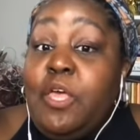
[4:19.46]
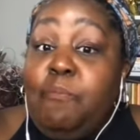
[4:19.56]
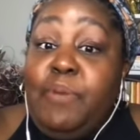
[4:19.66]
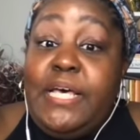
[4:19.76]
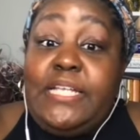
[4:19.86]

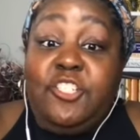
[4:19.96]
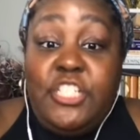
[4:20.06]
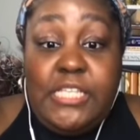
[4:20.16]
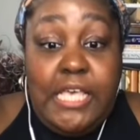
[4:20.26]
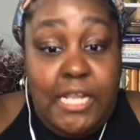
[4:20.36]
But
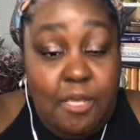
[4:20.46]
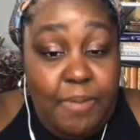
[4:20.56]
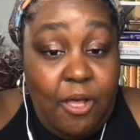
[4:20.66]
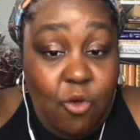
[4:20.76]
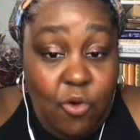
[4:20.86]
she's giddy
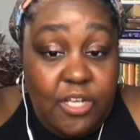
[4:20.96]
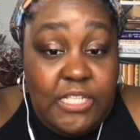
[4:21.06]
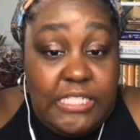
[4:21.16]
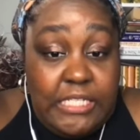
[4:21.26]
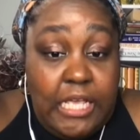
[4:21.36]
about going on
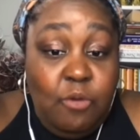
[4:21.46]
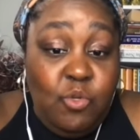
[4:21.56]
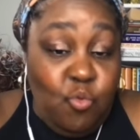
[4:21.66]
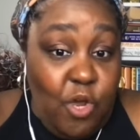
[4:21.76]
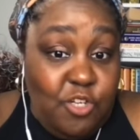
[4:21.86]
this date
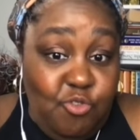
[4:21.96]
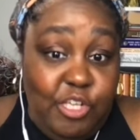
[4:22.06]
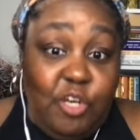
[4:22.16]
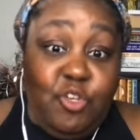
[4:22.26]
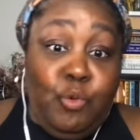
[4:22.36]
with
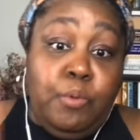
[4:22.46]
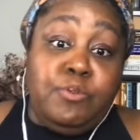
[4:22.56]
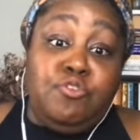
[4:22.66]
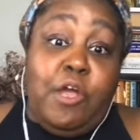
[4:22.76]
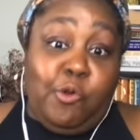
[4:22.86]
Rodrigo. You remember
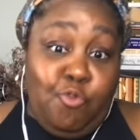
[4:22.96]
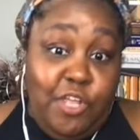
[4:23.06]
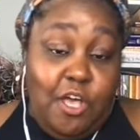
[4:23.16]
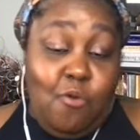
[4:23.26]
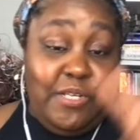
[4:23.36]

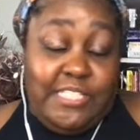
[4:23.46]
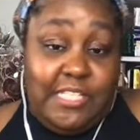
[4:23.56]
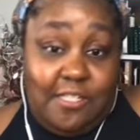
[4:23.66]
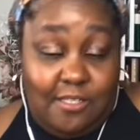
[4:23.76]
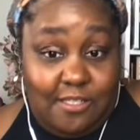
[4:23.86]
Rodrigo was
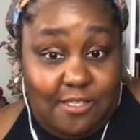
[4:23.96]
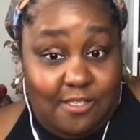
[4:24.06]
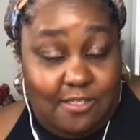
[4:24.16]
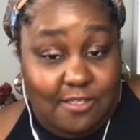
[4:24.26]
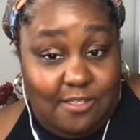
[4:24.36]

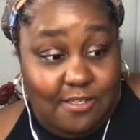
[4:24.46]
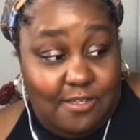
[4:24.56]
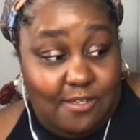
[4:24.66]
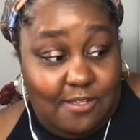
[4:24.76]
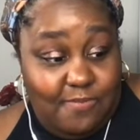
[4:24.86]

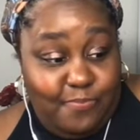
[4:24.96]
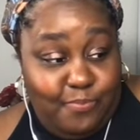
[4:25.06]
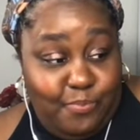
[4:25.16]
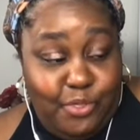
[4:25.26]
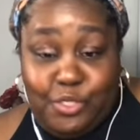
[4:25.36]
the
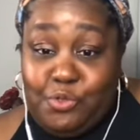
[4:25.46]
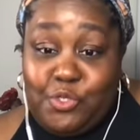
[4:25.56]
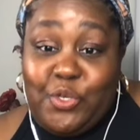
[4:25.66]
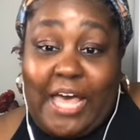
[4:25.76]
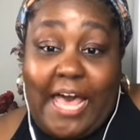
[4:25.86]

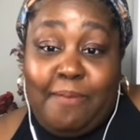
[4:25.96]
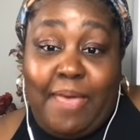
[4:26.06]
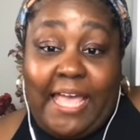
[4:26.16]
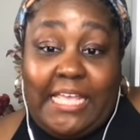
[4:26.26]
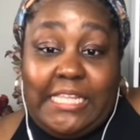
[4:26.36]
producer guy
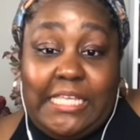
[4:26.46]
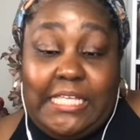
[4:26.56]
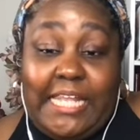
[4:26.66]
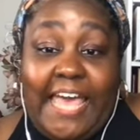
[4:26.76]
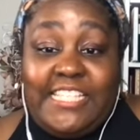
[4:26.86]
back in the
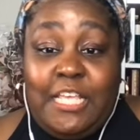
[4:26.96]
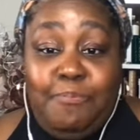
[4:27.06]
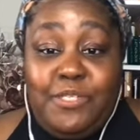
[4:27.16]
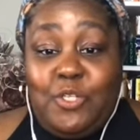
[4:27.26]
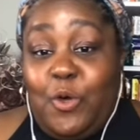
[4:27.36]
last
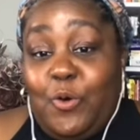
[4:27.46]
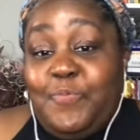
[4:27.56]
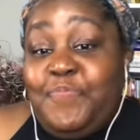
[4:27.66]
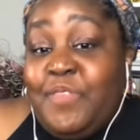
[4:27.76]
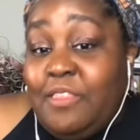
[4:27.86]
episode
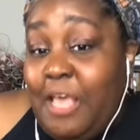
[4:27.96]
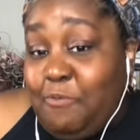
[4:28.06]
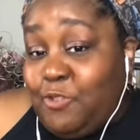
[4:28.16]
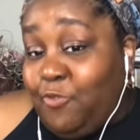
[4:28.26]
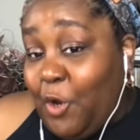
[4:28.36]
that
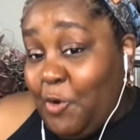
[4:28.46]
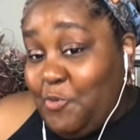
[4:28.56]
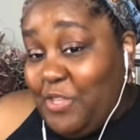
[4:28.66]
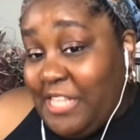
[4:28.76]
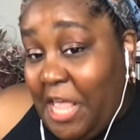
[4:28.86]
was flirting
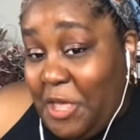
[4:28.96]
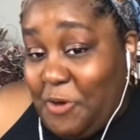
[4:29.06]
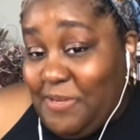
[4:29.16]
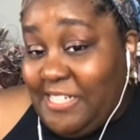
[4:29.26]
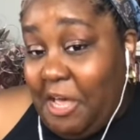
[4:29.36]
with
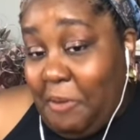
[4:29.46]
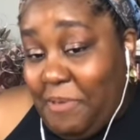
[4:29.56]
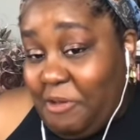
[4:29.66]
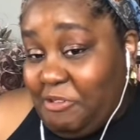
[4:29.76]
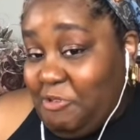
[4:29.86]
Naomi, talking
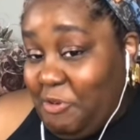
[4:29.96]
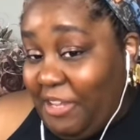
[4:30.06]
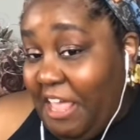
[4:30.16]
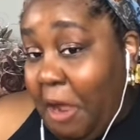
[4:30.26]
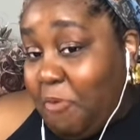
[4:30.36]
about, the
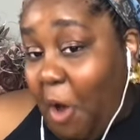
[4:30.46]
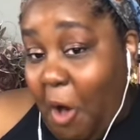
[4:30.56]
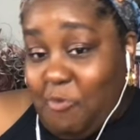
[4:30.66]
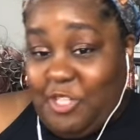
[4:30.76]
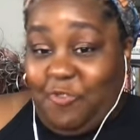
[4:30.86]
camera
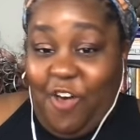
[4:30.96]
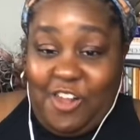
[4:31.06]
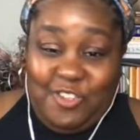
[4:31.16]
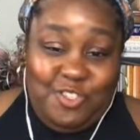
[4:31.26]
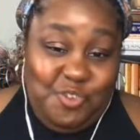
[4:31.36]
always
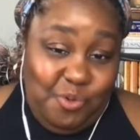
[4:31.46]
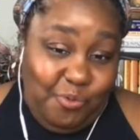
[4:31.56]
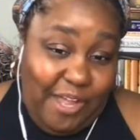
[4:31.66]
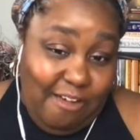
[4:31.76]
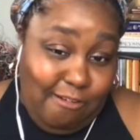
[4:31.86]
follows you
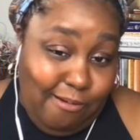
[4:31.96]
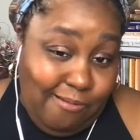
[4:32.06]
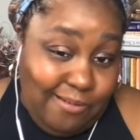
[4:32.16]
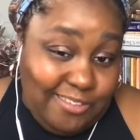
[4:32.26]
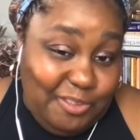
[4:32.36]
around,
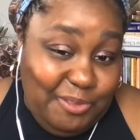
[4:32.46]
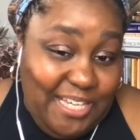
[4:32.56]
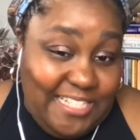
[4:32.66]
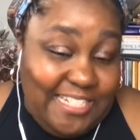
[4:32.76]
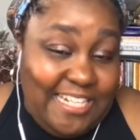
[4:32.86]
girl. You
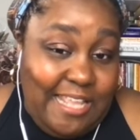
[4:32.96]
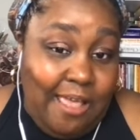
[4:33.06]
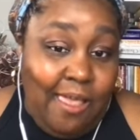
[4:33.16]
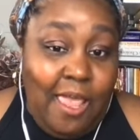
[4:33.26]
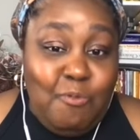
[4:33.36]
need to let that
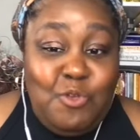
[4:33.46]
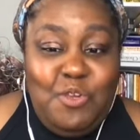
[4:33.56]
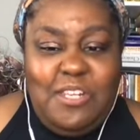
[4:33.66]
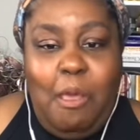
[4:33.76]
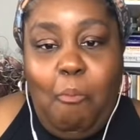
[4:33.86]
camera, you
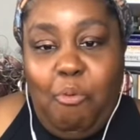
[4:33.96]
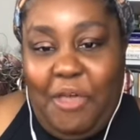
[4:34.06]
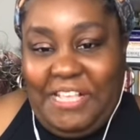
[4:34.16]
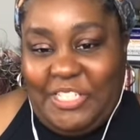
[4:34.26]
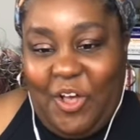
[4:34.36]
need to
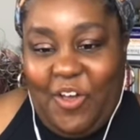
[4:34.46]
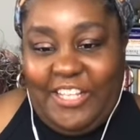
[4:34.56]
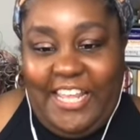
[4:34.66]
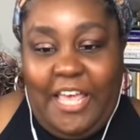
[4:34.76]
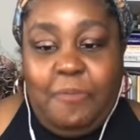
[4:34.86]
embrace all of
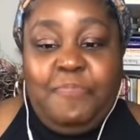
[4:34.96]
that.